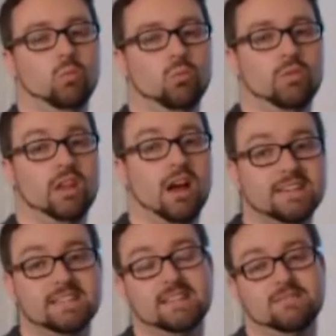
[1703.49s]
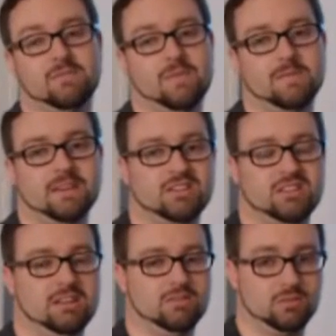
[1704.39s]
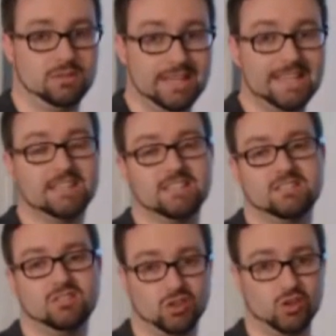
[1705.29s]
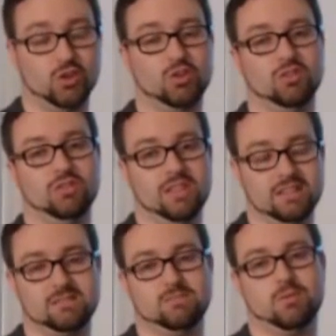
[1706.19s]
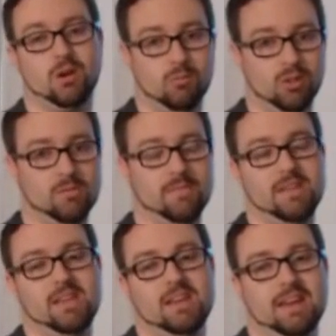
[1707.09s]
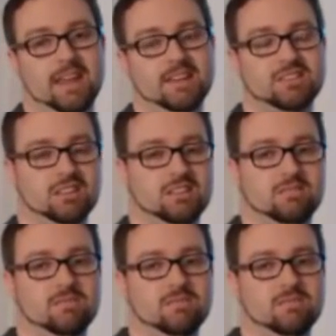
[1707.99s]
that I did for my PhD was related to this problem and actually